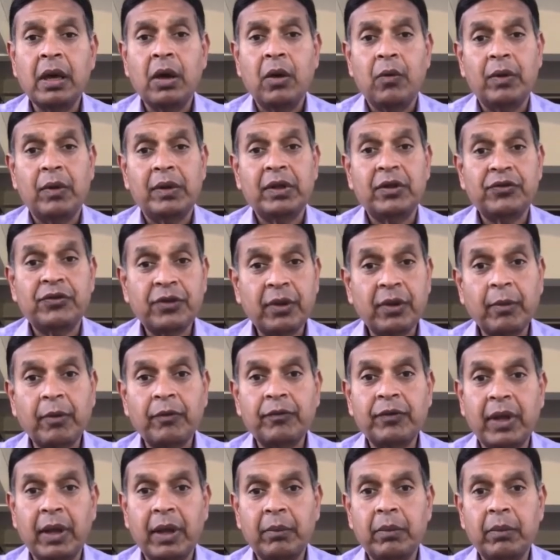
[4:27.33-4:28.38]
whether some of
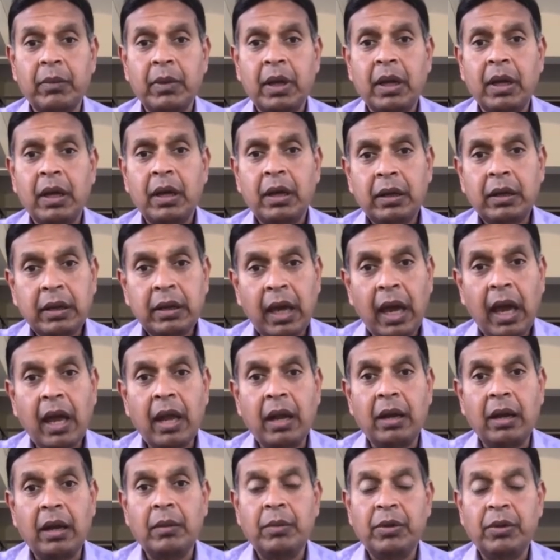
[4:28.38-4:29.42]
them
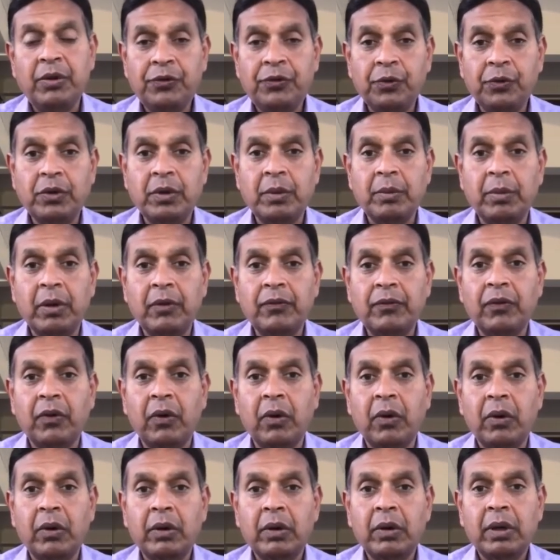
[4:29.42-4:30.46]
can be suitable
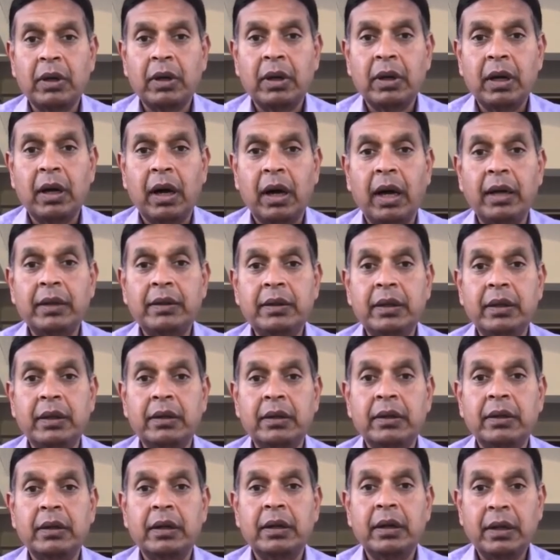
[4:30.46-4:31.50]
for
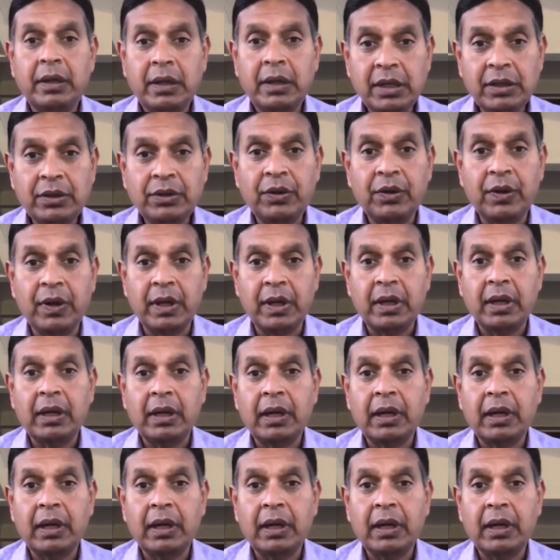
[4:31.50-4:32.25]
either T3,